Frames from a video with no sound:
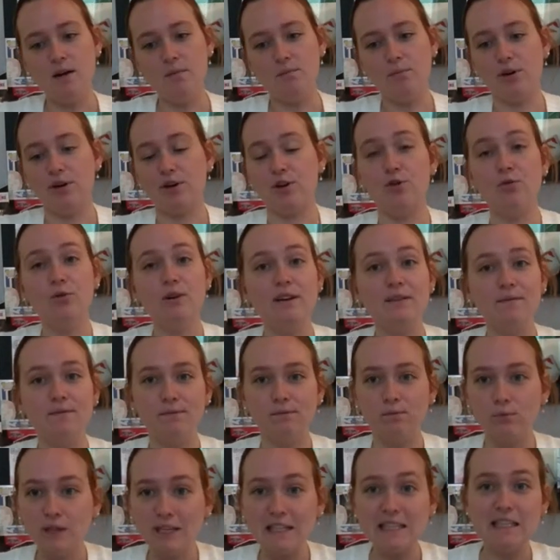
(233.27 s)
But you can
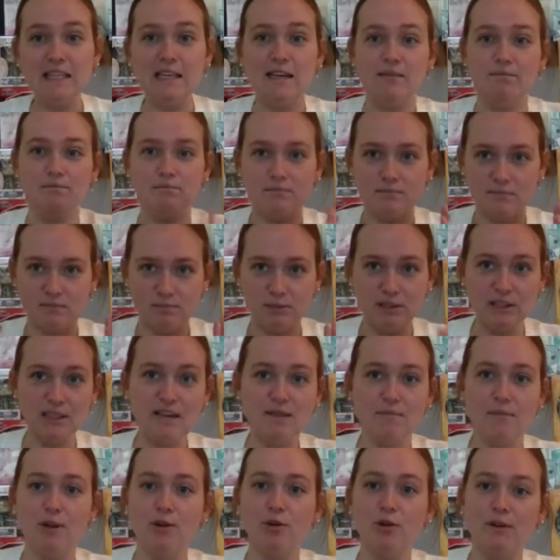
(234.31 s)
really,
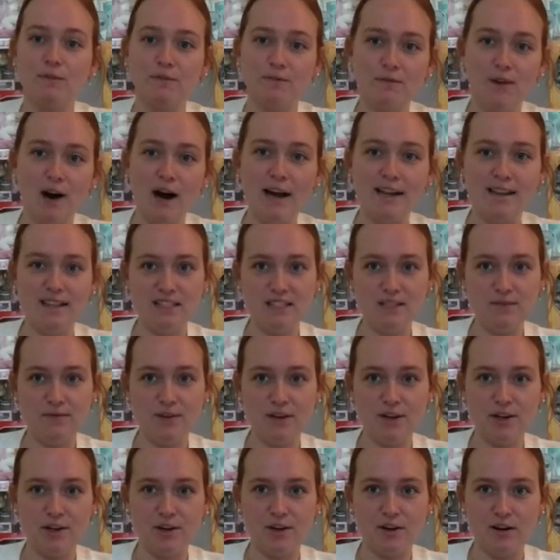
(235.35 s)
believe me, you could find this
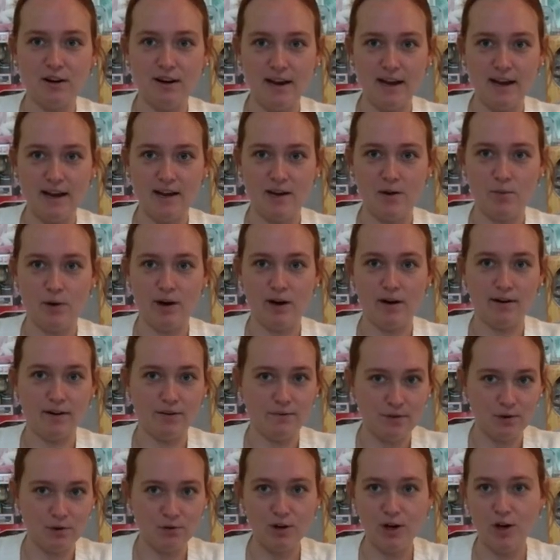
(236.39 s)
figure anywhere.
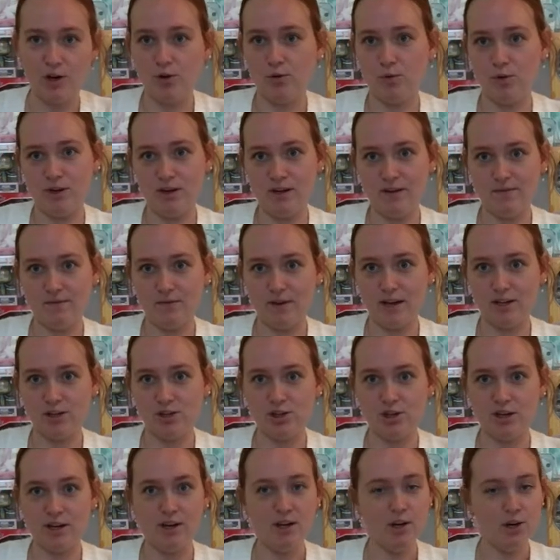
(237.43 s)
If you go to a
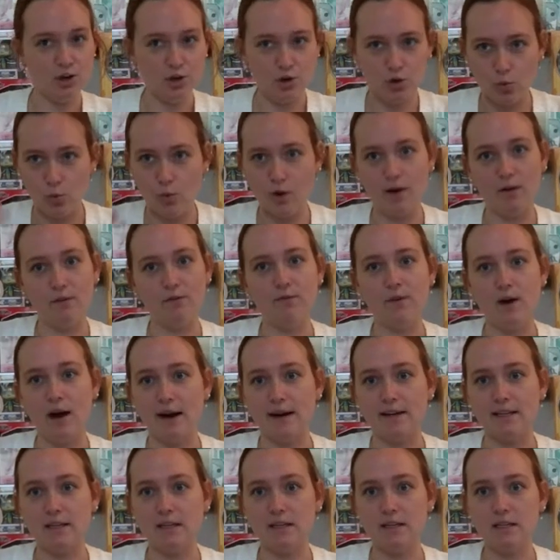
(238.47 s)
convention, you will
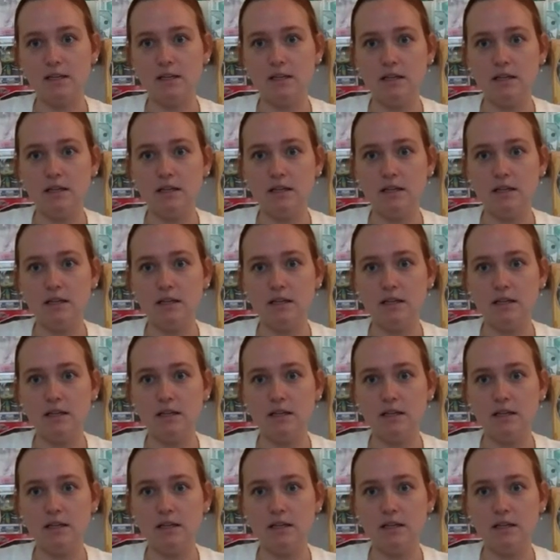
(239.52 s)
find it.